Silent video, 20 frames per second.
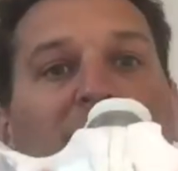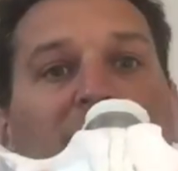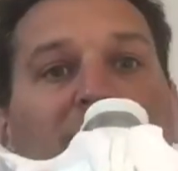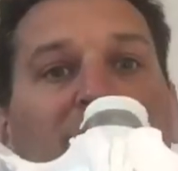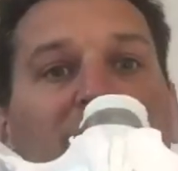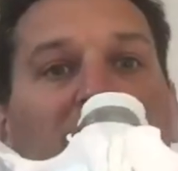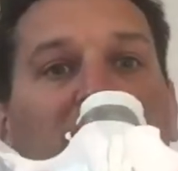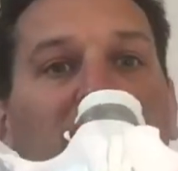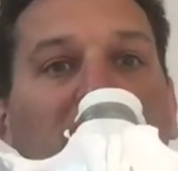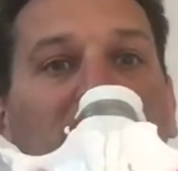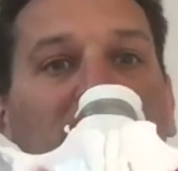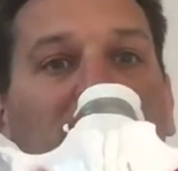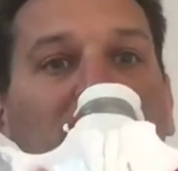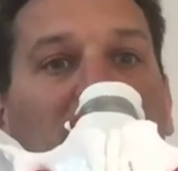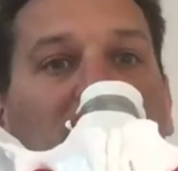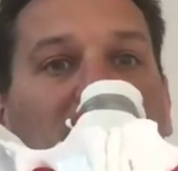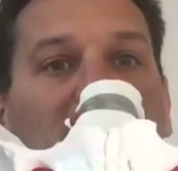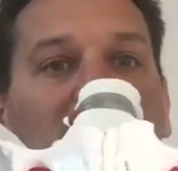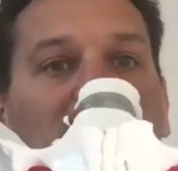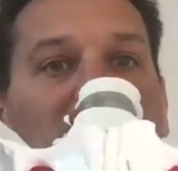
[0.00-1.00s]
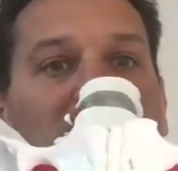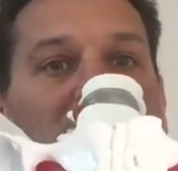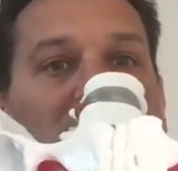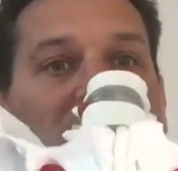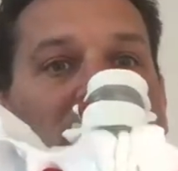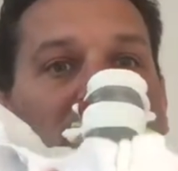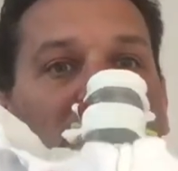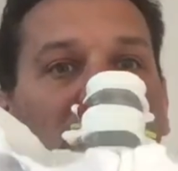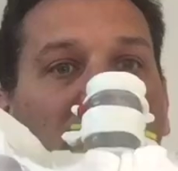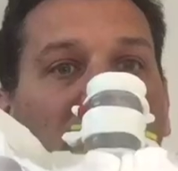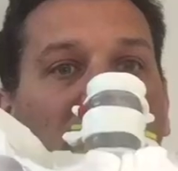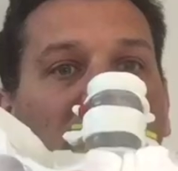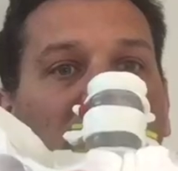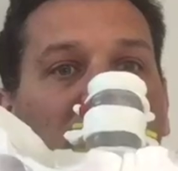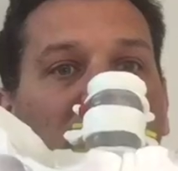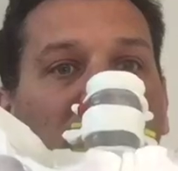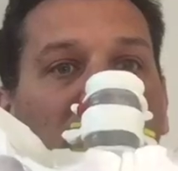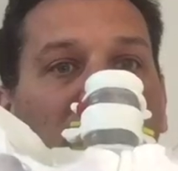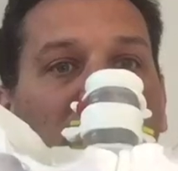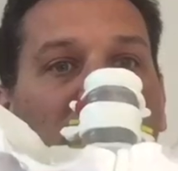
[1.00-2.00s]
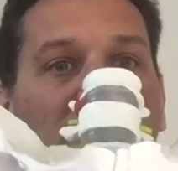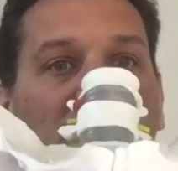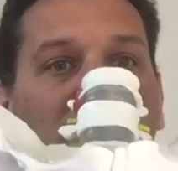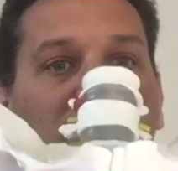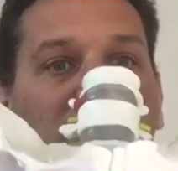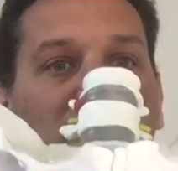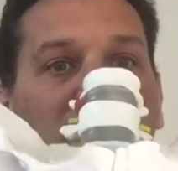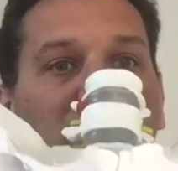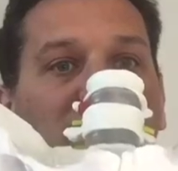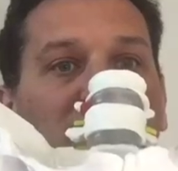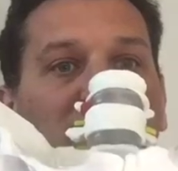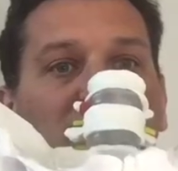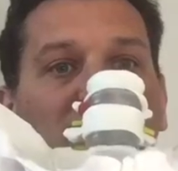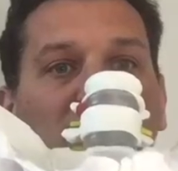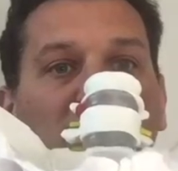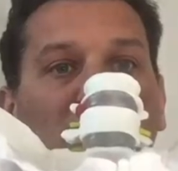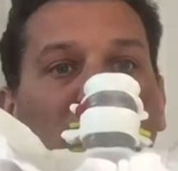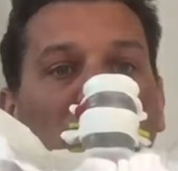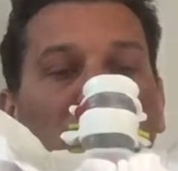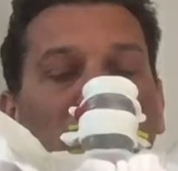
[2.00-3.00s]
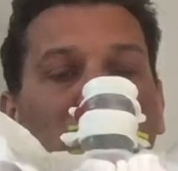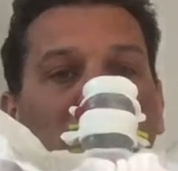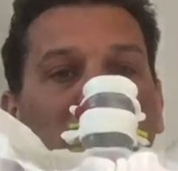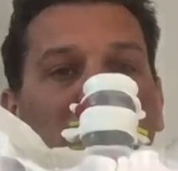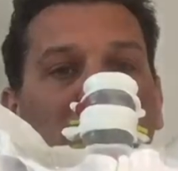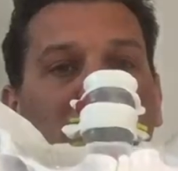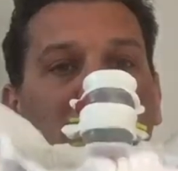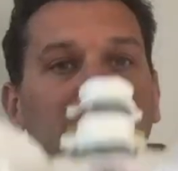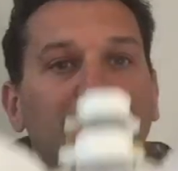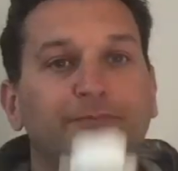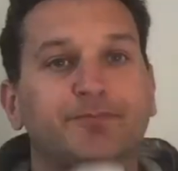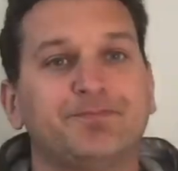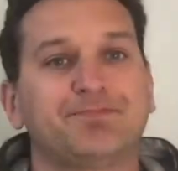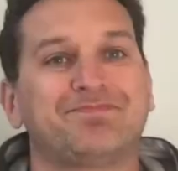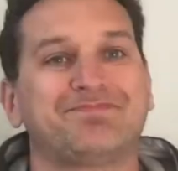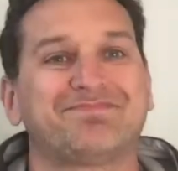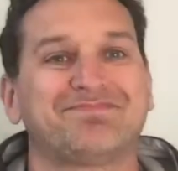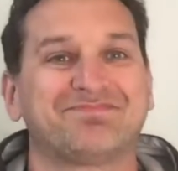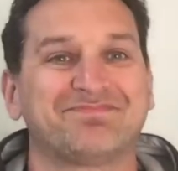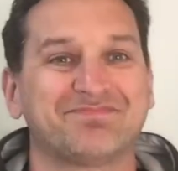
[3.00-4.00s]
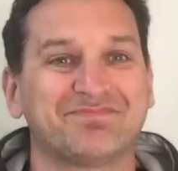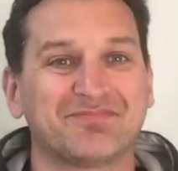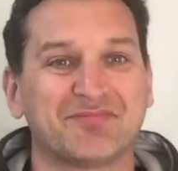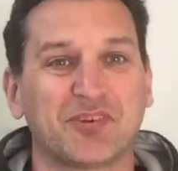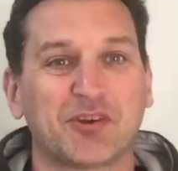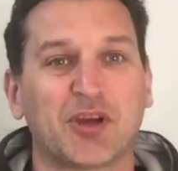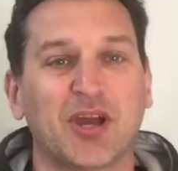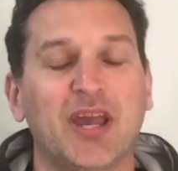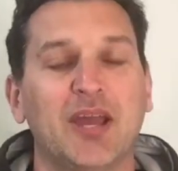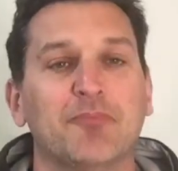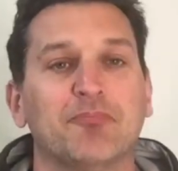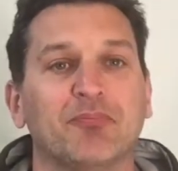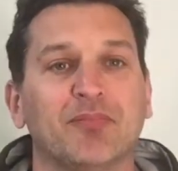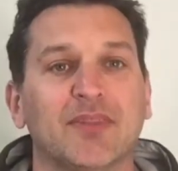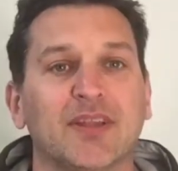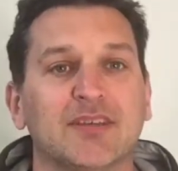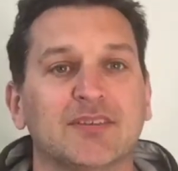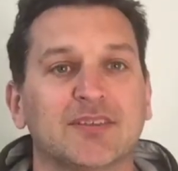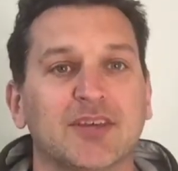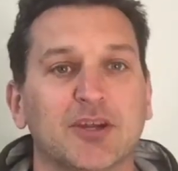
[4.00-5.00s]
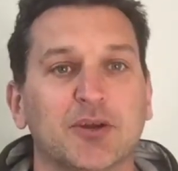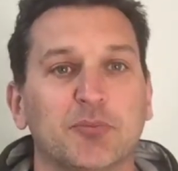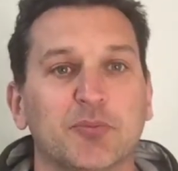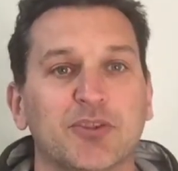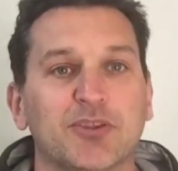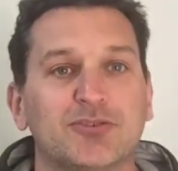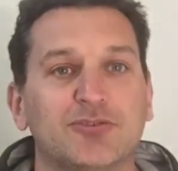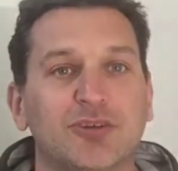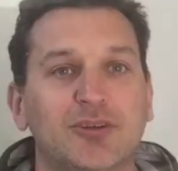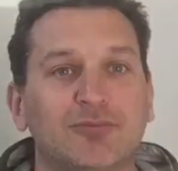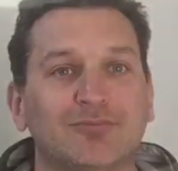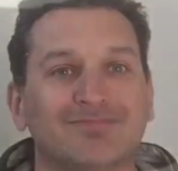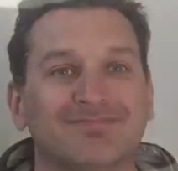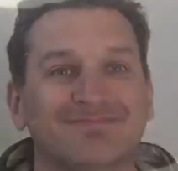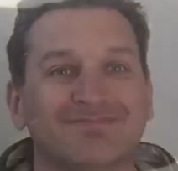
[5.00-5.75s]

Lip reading: front here and here in relation to the pubis. Okay, let's get on with the drill.